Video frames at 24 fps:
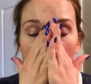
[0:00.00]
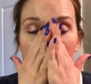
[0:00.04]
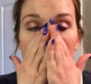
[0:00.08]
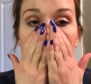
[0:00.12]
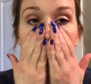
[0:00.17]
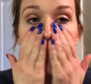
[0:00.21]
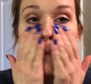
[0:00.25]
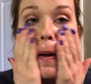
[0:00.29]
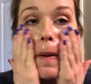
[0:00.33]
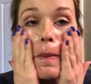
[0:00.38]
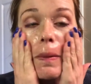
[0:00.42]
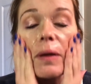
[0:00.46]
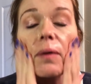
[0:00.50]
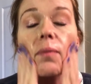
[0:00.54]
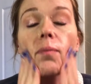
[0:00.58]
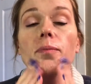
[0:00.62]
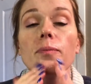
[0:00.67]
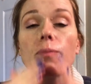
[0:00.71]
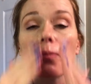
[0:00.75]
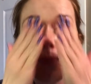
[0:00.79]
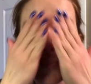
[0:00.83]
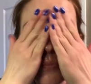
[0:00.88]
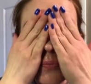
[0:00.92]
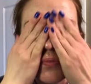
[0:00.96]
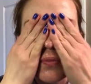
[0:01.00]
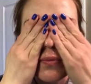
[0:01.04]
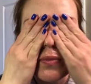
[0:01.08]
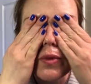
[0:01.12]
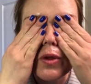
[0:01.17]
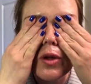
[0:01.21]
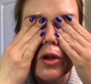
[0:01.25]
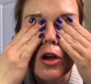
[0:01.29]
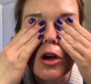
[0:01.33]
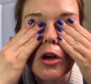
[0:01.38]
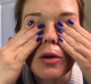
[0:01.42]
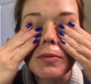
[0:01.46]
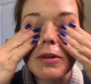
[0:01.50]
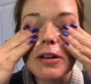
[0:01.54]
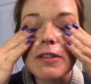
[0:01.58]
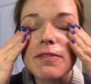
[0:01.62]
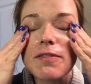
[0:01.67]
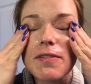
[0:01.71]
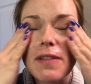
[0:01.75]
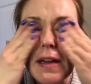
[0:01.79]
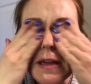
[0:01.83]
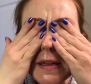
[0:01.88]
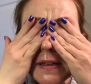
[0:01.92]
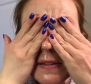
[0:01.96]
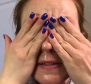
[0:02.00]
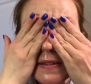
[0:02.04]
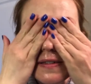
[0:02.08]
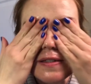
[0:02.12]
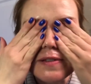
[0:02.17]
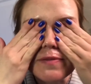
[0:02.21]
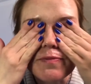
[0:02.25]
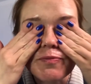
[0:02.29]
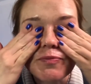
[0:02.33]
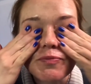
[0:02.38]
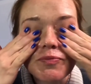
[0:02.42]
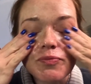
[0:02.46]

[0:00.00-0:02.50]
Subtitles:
rub it on my face.